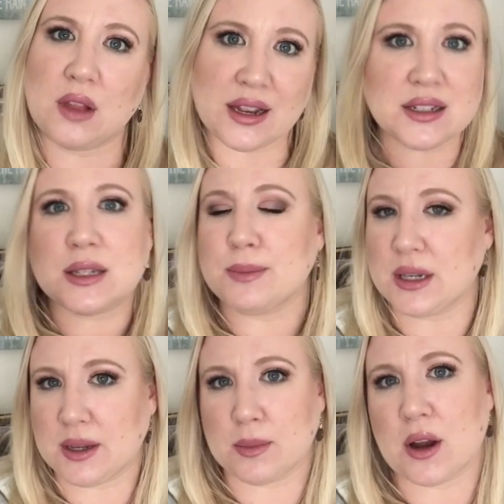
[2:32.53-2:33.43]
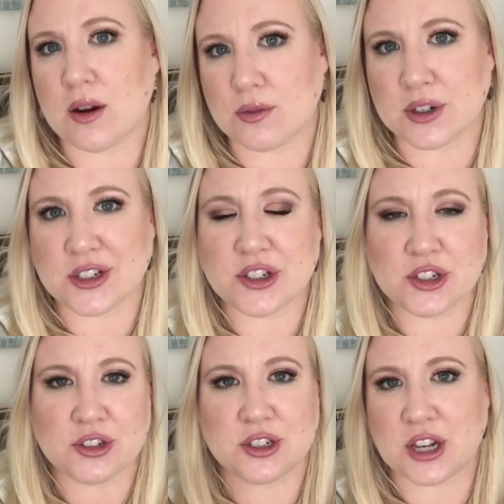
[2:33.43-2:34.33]
light to medium
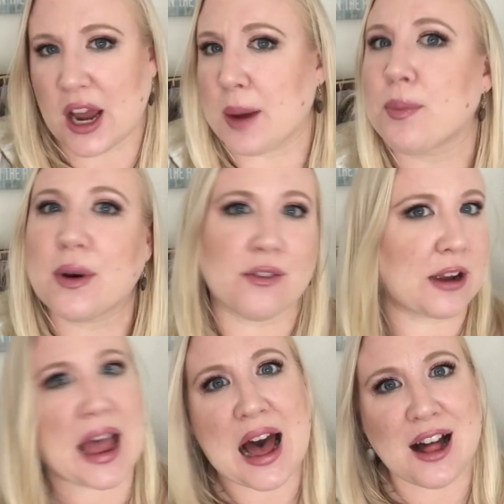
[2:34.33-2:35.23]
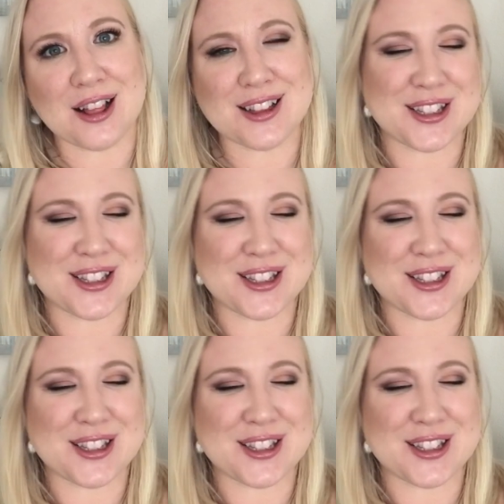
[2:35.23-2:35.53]
coverage type of gal.